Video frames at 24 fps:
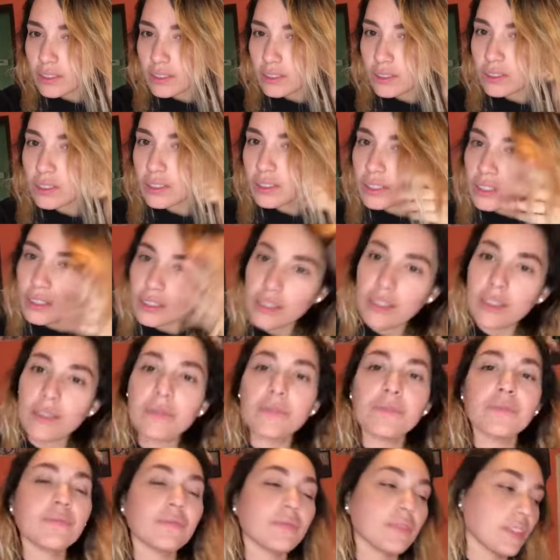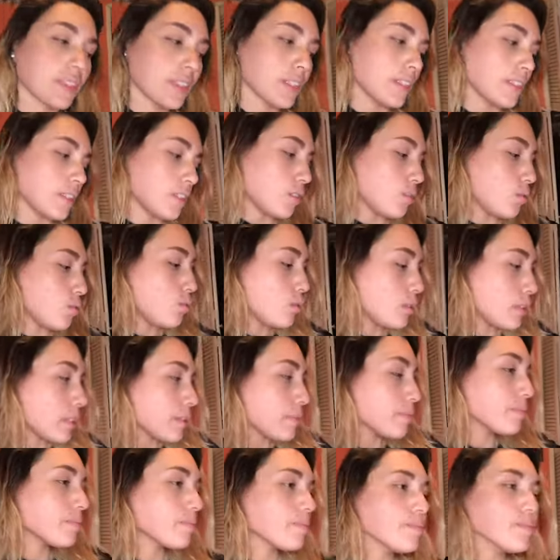Tuesday, yes. It's Tuesday.